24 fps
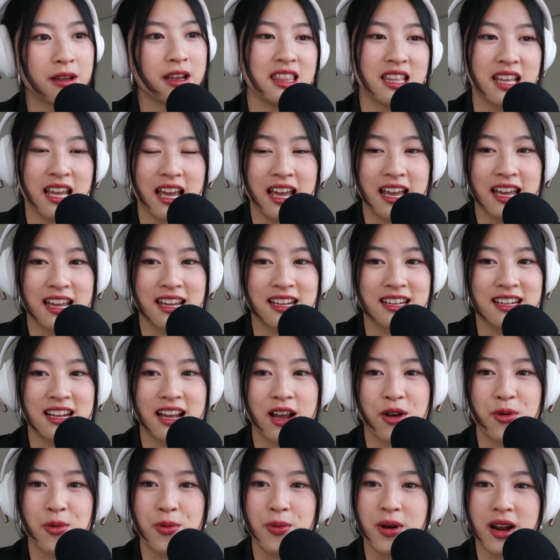In the end,
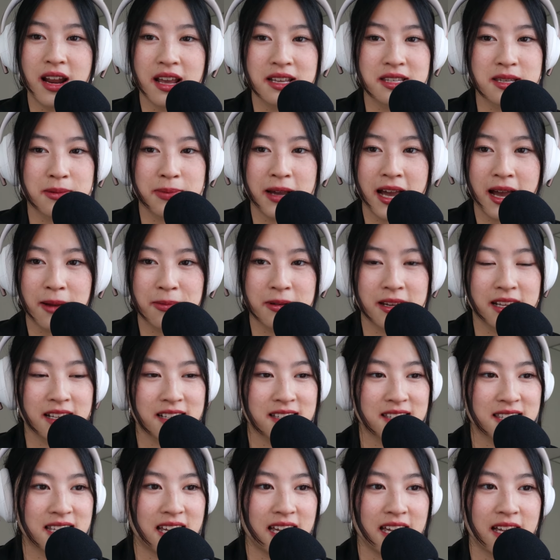what ends up happening
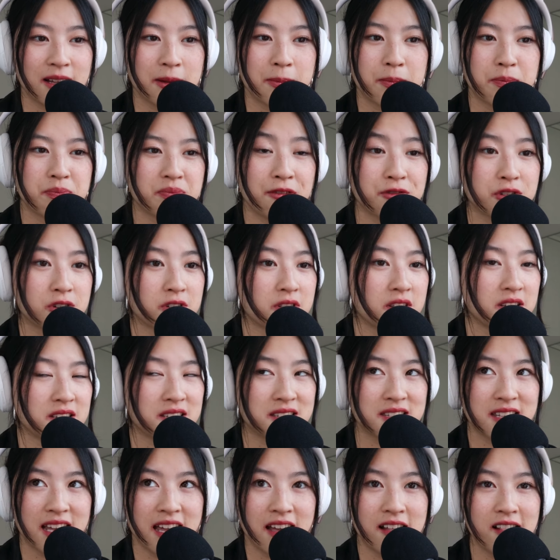is like after the
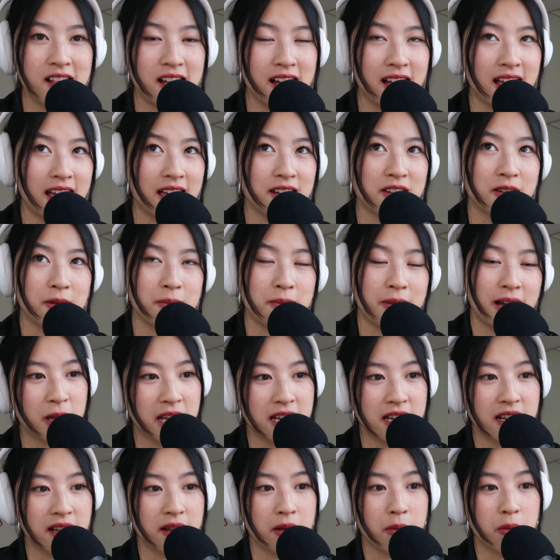sale, I end up
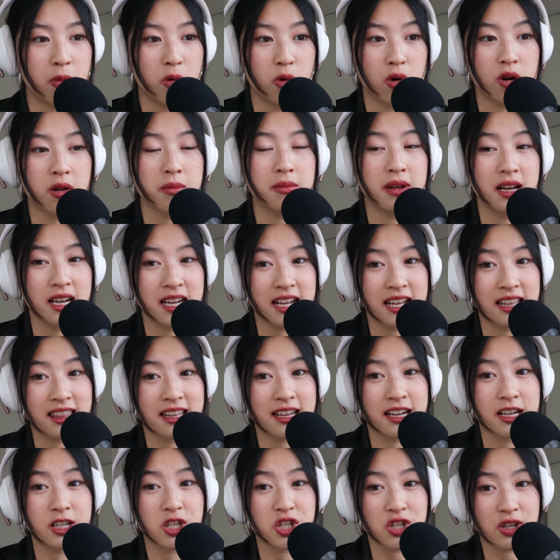spending more money
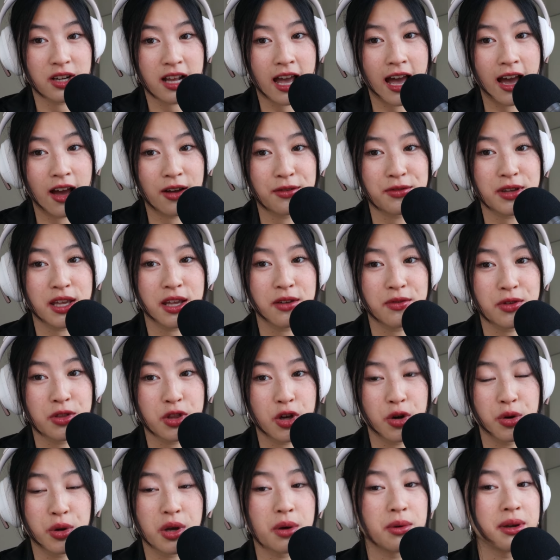than I should have, even
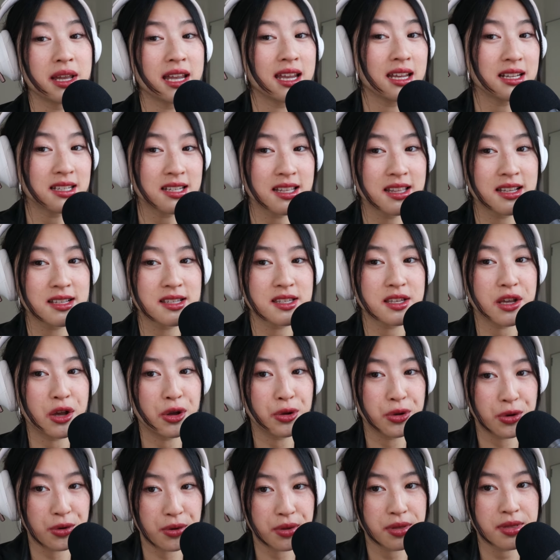though going into this
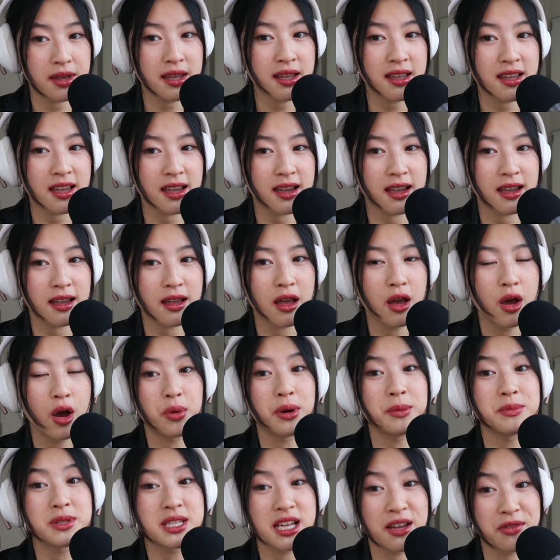sale, you're thinking, oh,
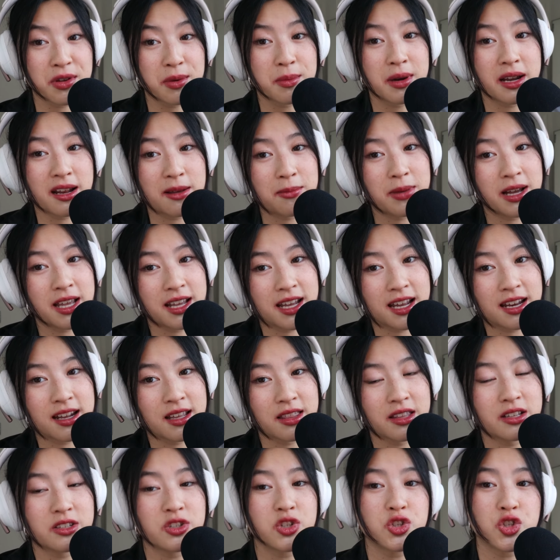I'm saving money by
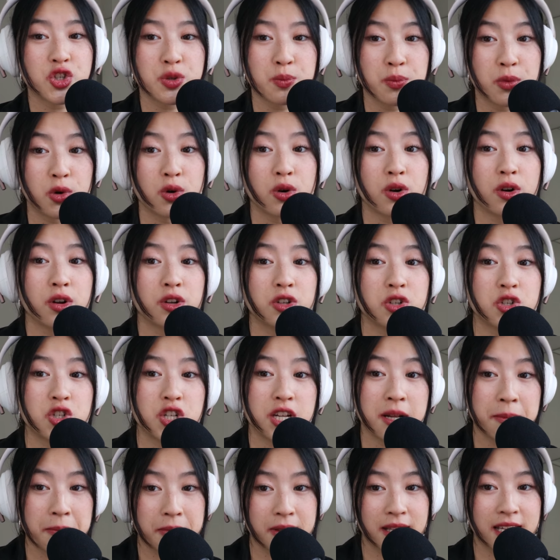getting this more
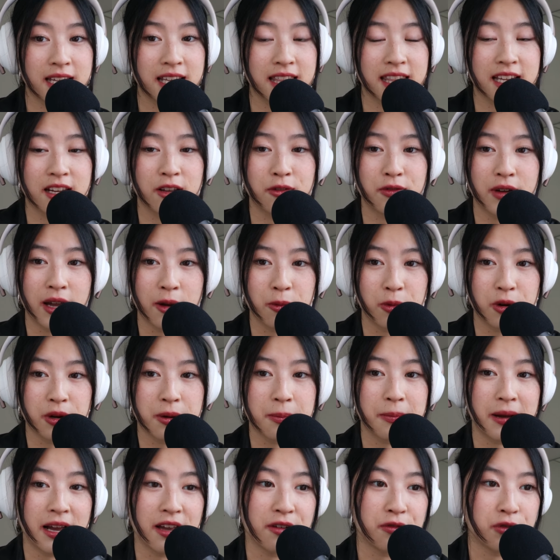cheaply than if I were
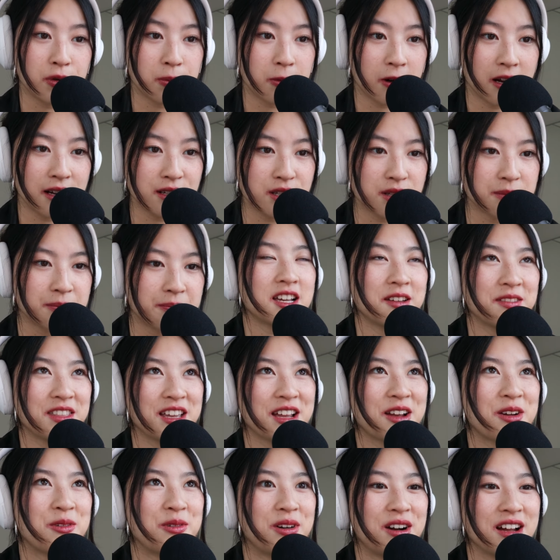to buy it full price.
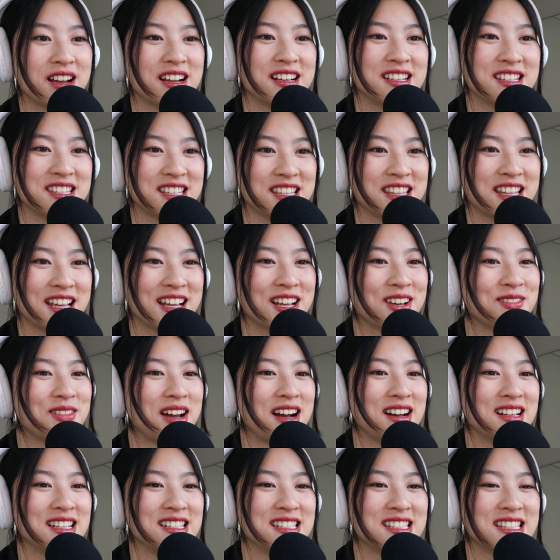Something I want us to think
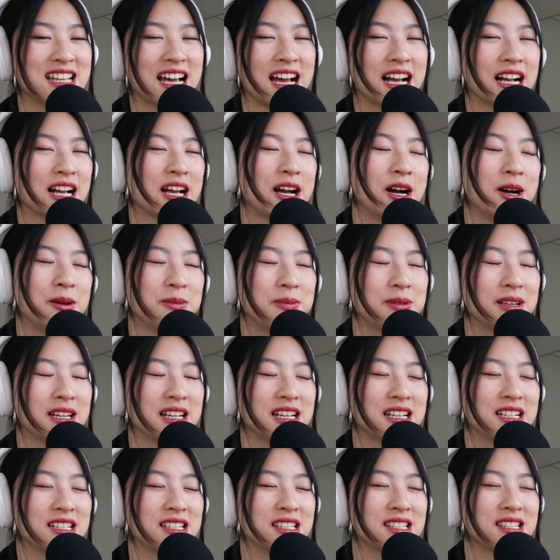about is that
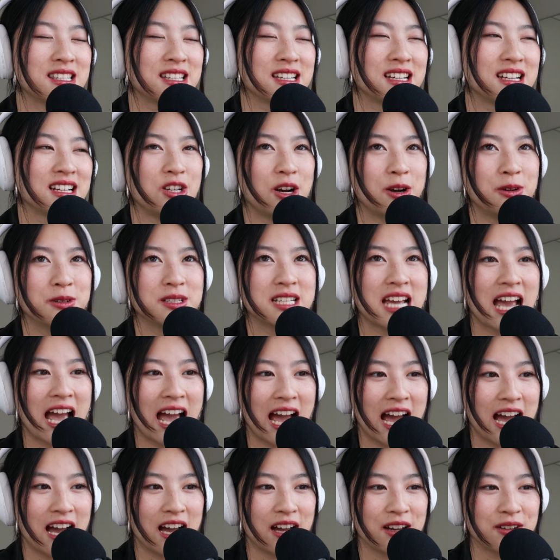companies don't
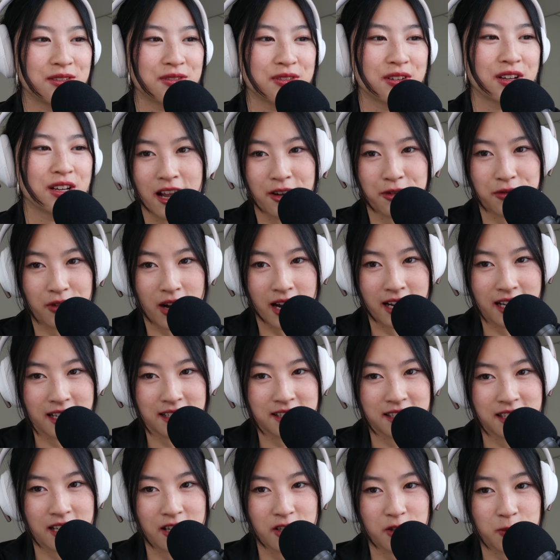have Black
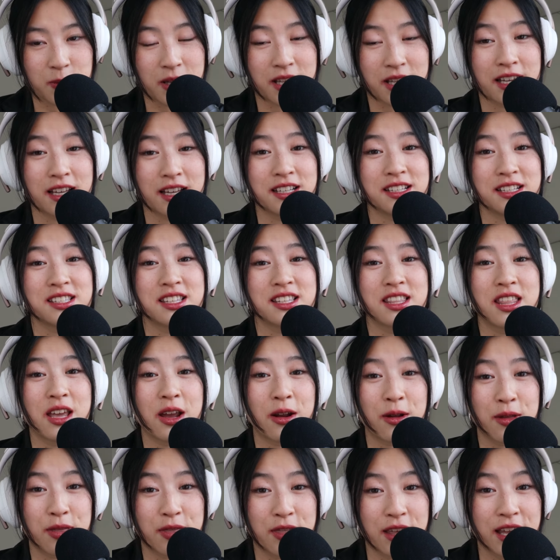Friday sales because they
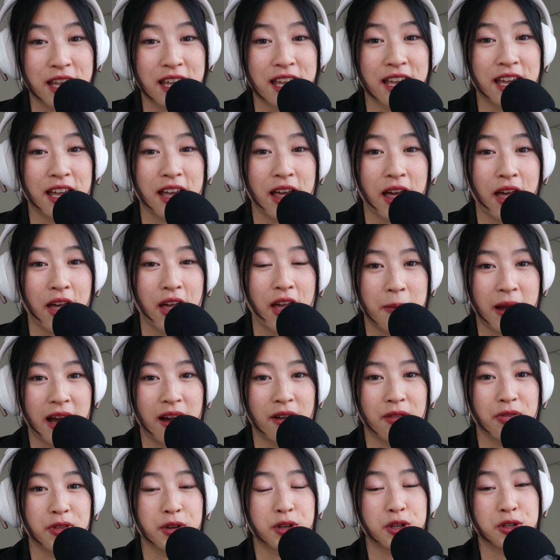are thinking
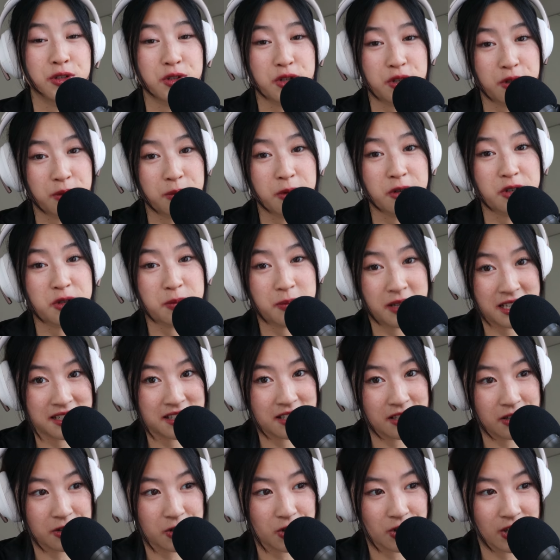about the consumer's
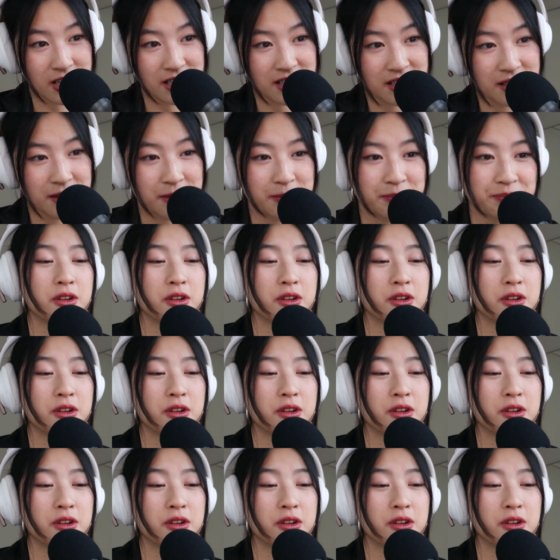best interest.